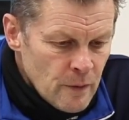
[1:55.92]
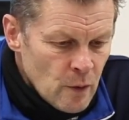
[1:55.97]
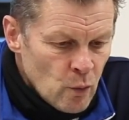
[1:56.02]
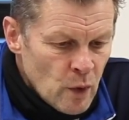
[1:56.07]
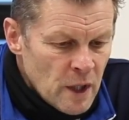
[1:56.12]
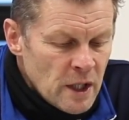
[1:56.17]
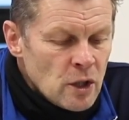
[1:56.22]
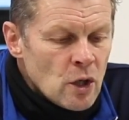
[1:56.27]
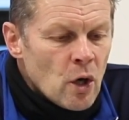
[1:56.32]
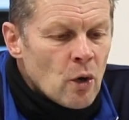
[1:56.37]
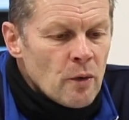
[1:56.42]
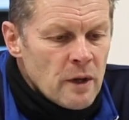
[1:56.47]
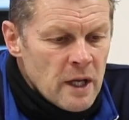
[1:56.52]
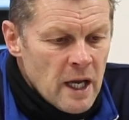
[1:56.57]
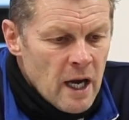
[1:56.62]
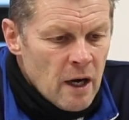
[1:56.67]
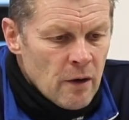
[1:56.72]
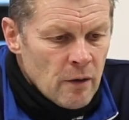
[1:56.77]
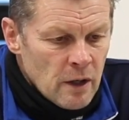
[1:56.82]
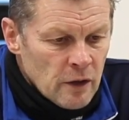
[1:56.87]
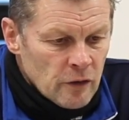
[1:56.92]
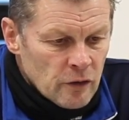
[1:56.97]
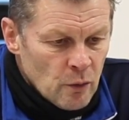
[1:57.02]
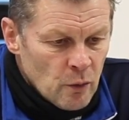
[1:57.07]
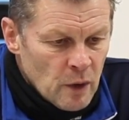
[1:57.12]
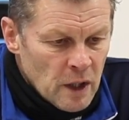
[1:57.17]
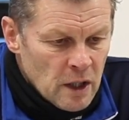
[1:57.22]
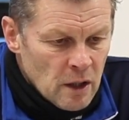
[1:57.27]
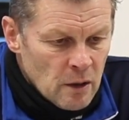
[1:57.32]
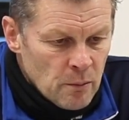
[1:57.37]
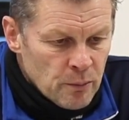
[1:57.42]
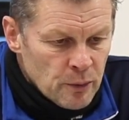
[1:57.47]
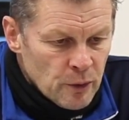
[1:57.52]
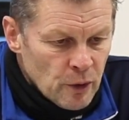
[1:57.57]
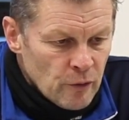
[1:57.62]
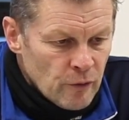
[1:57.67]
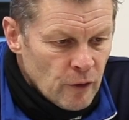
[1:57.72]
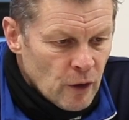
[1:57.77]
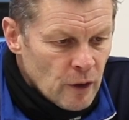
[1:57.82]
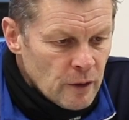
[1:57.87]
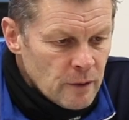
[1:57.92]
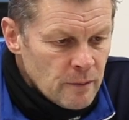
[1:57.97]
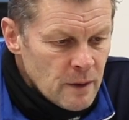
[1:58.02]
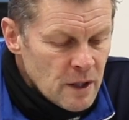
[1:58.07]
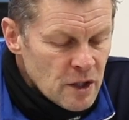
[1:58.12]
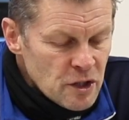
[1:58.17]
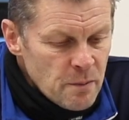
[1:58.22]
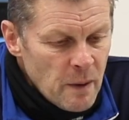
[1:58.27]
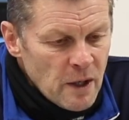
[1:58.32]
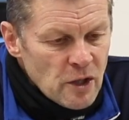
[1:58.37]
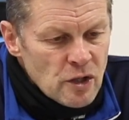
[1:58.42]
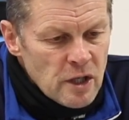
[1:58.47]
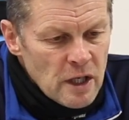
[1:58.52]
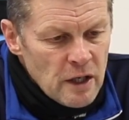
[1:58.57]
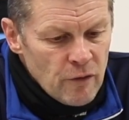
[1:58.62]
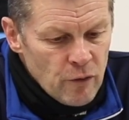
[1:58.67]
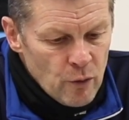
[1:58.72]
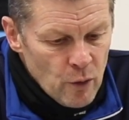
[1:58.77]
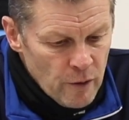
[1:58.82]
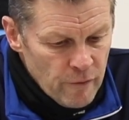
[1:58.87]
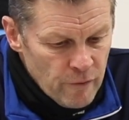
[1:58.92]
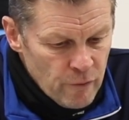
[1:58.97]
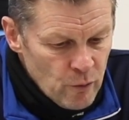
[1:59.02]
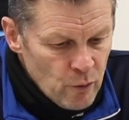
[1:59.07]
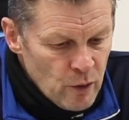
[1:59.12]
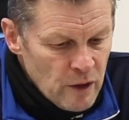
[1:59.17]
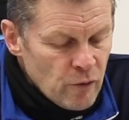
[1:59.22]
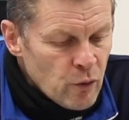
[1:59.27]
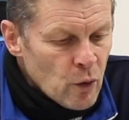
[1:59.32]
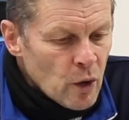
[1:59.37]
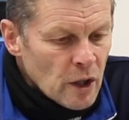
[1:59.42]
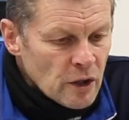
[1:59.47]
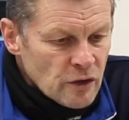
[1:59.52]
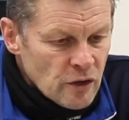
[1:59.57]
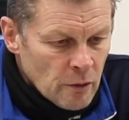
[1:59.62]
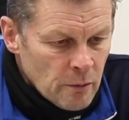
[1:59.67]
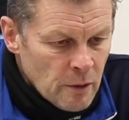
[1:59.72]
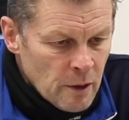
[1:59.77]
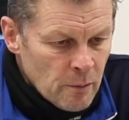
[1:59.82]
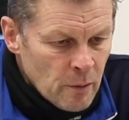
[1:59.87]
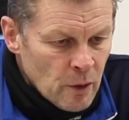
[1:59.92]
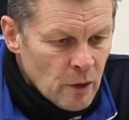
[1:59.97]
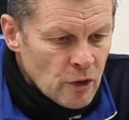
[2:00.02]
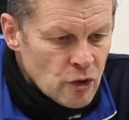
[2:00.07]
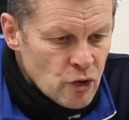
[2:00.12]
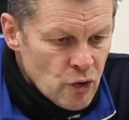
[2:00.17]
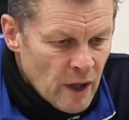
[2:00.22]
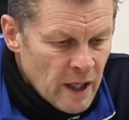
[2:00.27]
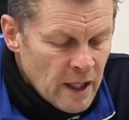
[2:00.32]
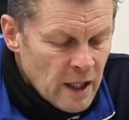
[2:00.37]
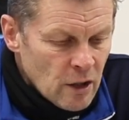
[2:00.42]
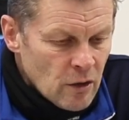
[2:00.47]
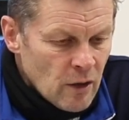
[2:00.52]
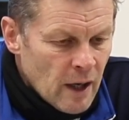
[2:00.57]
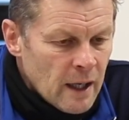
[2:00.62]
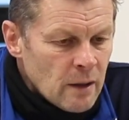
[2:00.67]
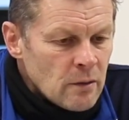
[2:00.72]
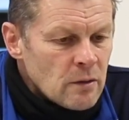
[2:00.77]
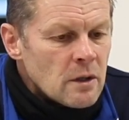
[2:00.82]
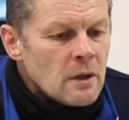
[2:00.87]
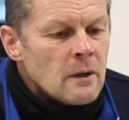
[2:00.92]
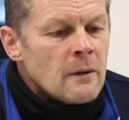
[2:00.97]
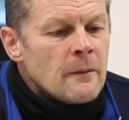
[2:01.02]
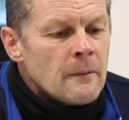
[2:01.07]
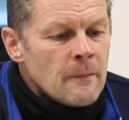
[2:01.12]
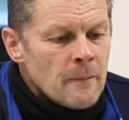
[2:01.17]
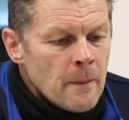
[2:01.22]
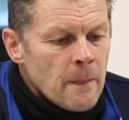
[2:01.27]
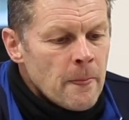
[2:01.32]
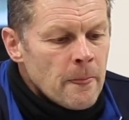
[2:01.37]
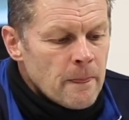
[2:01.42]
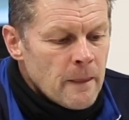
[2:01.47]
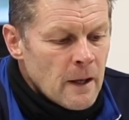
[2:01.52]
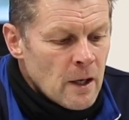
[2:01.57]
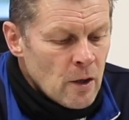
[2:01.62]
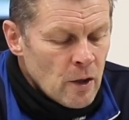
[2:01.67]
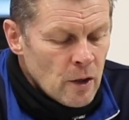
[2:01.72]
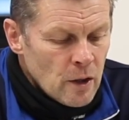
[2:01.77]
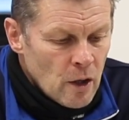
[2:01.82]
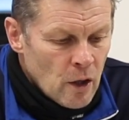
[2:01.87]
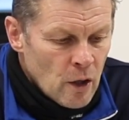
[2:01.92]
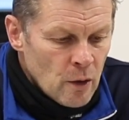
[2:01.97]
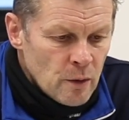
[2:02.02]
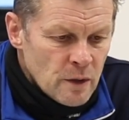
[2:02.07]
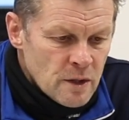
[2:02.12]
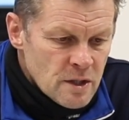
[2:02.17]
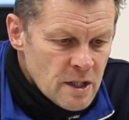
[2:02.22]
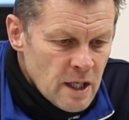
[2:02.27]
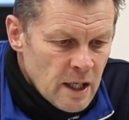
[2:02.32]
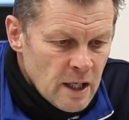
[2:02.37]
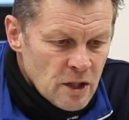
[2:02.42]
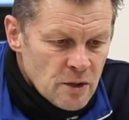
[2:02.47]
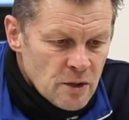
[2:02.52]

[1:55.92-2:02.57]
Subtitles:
we know the areas that we can improve on, especially if we've worked on them on the training ground. Then I would still